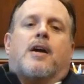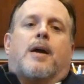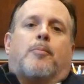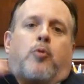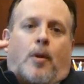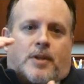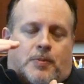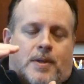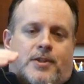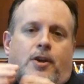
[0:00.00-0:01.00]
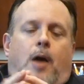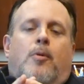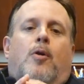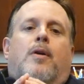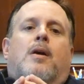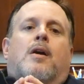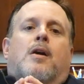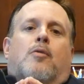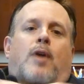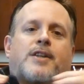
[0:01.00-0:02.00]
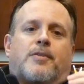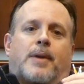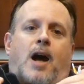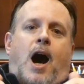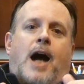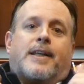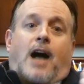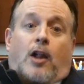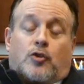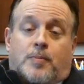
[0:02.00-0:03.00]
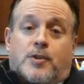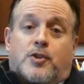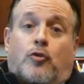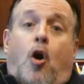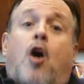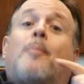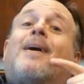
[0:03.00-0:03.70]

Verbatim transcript: Employment's been stubborn, rates have been high, dollar's been strong,